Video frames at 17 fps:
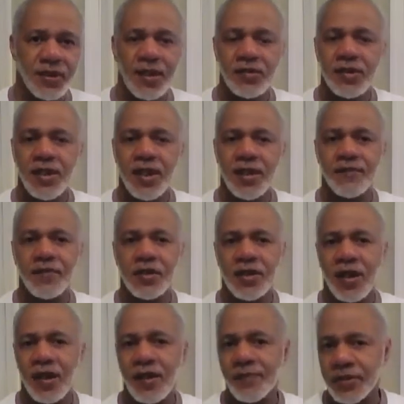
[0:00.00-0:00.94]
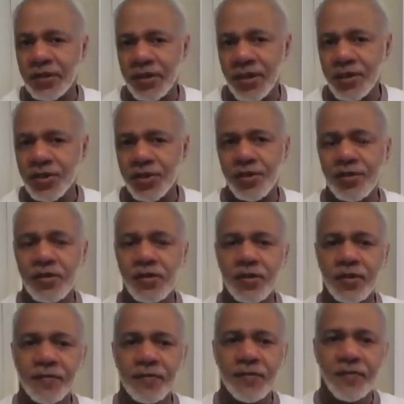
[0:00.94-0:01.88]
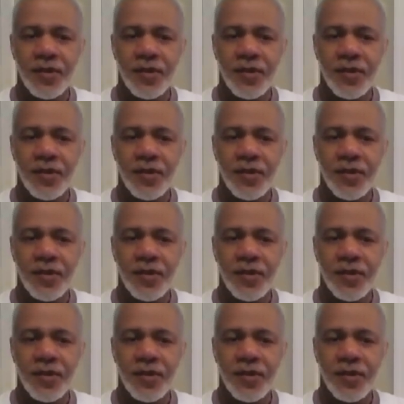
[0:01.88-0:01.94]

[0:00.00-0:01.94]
outside of the competitions,